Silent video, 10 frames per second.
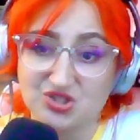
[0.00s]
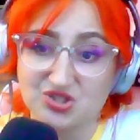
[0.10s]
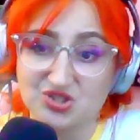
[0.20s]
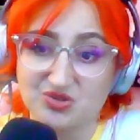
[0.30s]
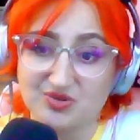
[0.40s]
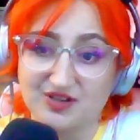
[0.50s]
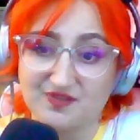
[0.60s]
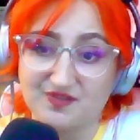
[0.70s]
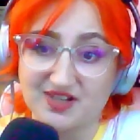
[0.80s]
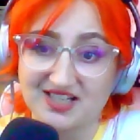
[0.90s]
Do I
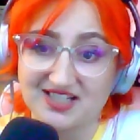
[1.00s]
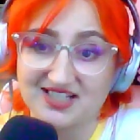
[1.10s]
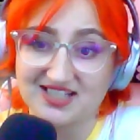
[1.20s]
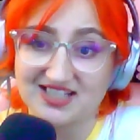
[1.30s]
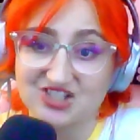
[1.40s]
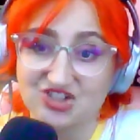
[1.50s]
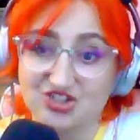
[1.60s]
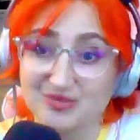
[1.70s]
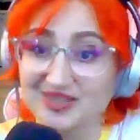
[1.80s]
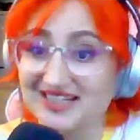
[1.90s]
find it
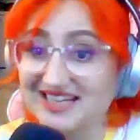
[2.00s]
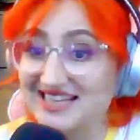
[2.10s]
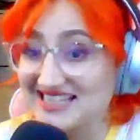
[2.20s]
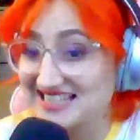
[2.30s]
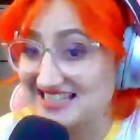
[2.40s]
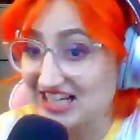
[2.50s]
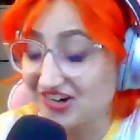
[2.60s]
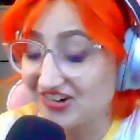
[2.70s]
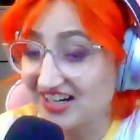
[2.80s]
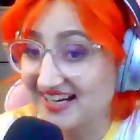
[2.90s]
extremely
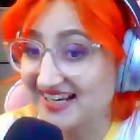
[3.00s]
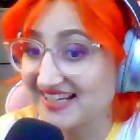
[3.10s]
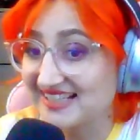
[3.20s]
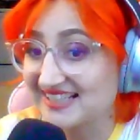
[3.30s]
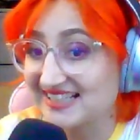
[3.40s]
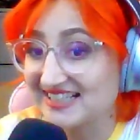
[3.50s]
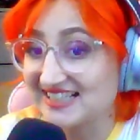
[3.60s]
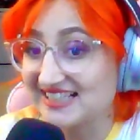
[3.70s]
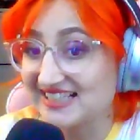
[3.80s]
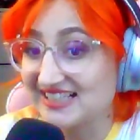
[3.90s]
necessary?
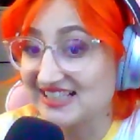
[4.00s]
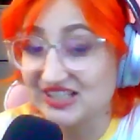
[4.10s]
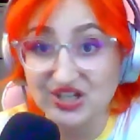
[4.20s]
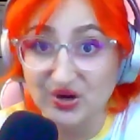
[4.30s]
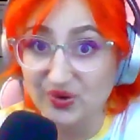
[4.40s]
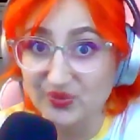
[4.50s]
No.